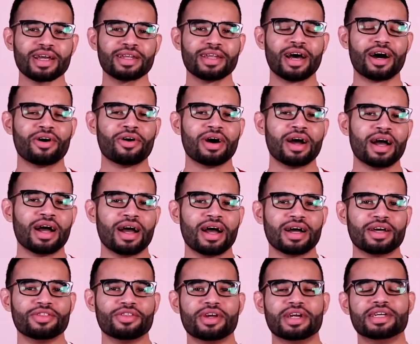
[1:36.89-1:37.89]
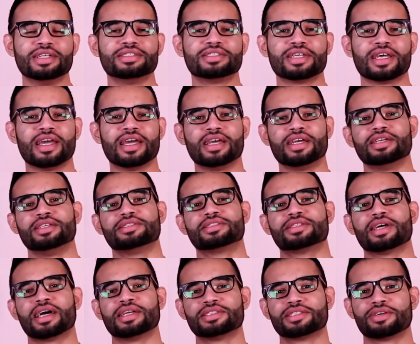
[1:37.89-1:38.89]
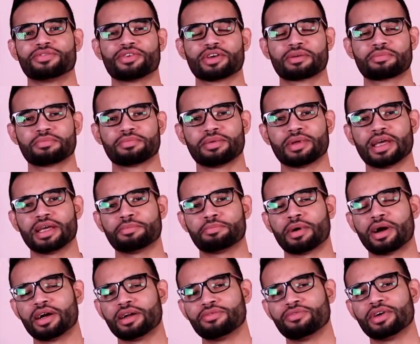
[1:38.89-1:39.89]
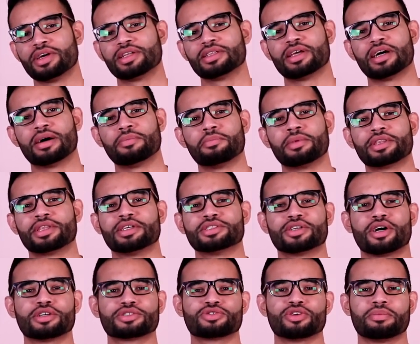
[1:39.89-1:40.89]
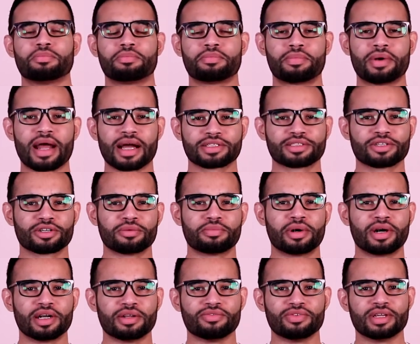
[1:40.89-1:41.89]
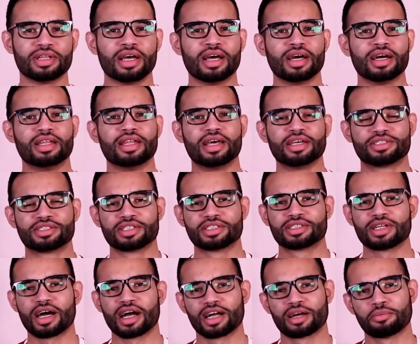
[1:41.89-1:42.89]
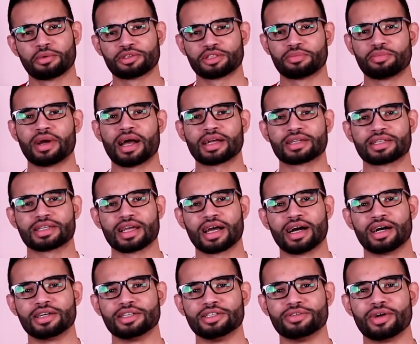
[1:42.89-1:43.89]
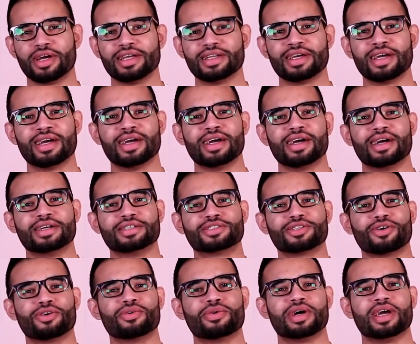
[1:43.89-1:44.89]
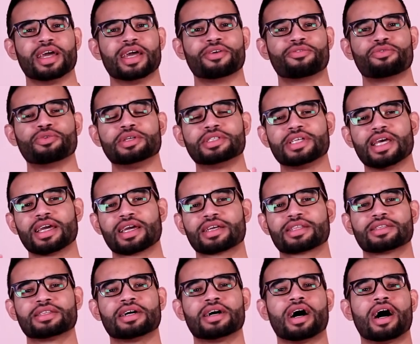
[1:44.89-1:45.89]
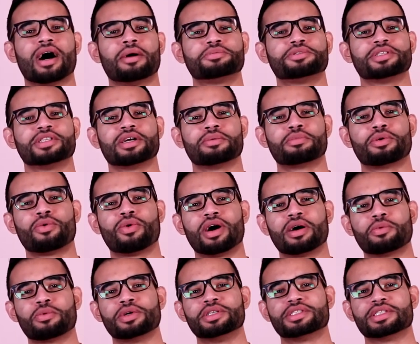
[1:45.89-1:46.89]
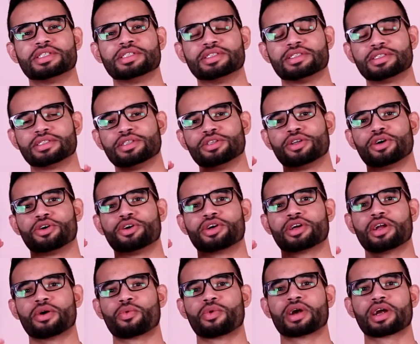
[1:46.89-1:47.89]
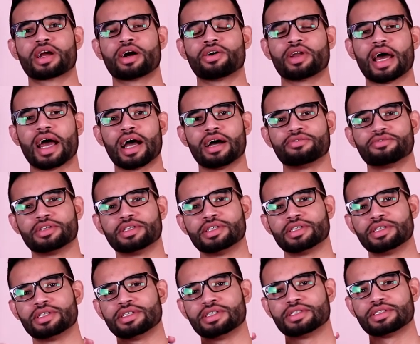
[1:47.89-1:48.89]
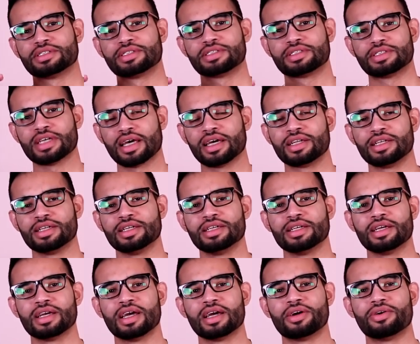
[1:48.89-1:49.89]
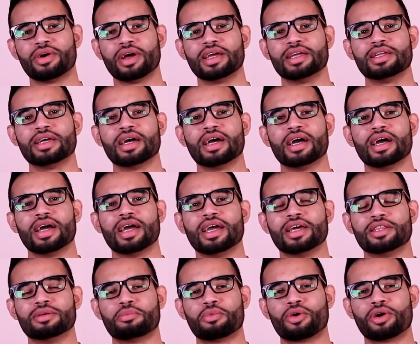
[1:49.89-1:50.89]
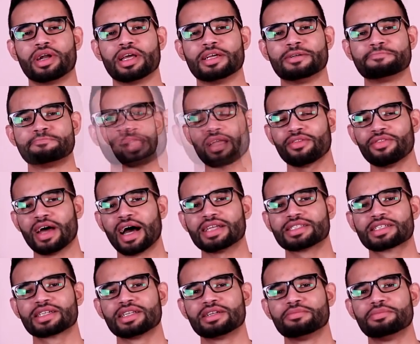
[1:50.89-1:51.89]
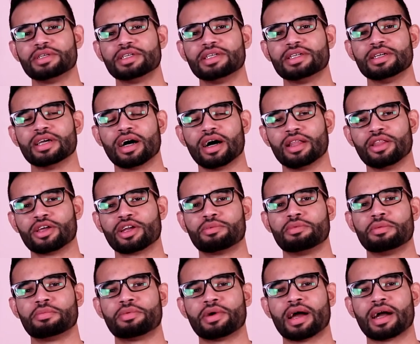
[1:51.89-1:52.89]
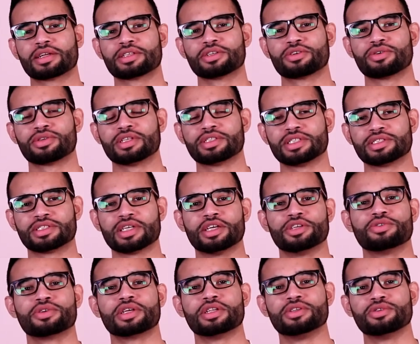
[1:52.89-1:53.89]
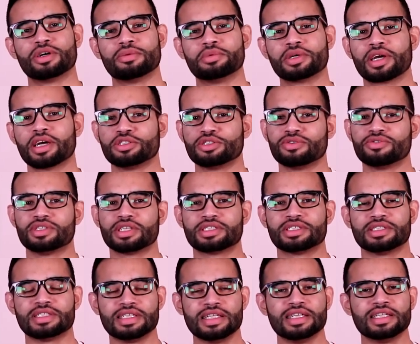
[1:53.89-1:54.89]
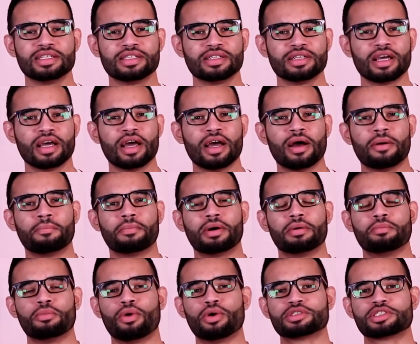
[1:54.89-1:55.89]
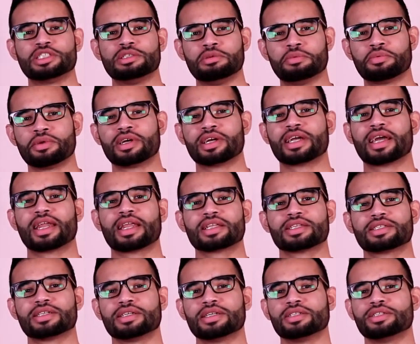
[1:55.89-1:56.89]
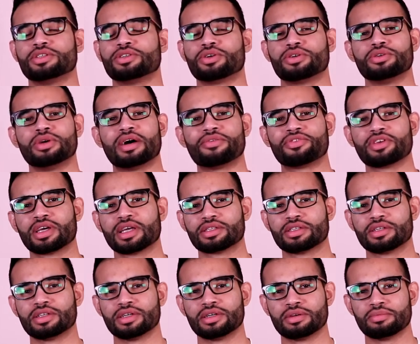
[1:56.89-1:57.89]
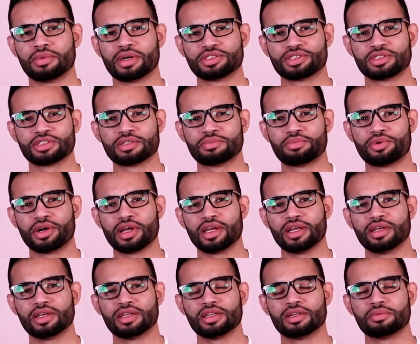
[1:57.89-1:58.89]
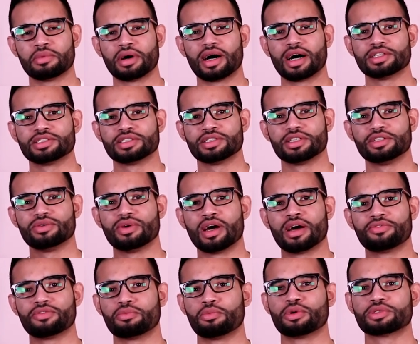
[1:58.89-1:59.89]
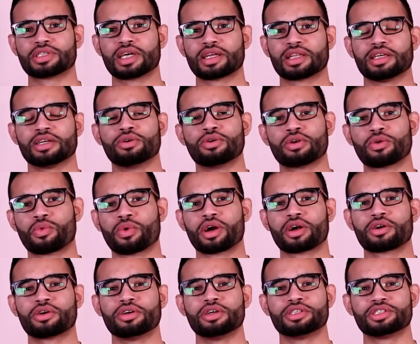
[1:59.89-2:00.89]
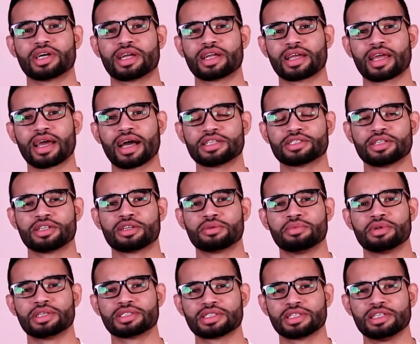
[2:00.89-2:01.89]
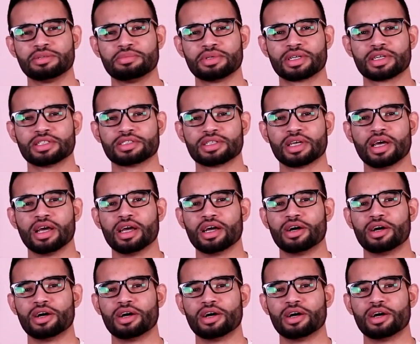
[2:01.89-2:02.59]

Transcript: Now, there's a scientific part of it, but there's also a practical part of it. Let's just talk about the practicality, right? So if we take the option number one, which is, you know, you're going to work out after Sehri, right, in the morning, that's going to be a little bit practical in the sense that you can do it because you've just eaten. But mostly people are getting to, you know, you have to get to the masjid to pray namaz, and then you have to most likely go to work, or you're trying to catch a little bit of sleep because